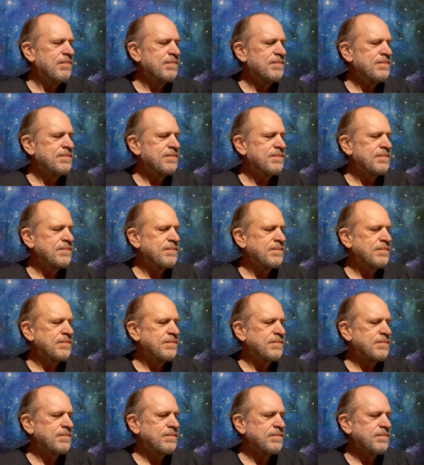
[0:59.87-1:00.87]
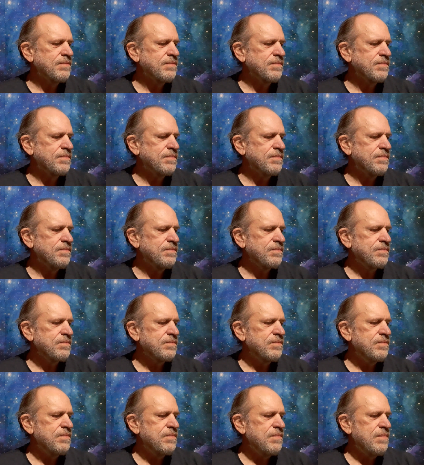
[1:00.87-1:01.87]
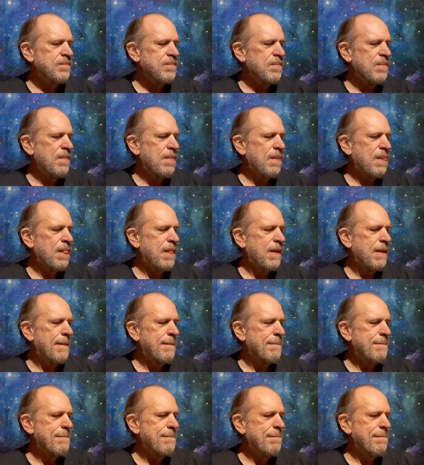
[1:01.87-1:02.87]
Nothing is said.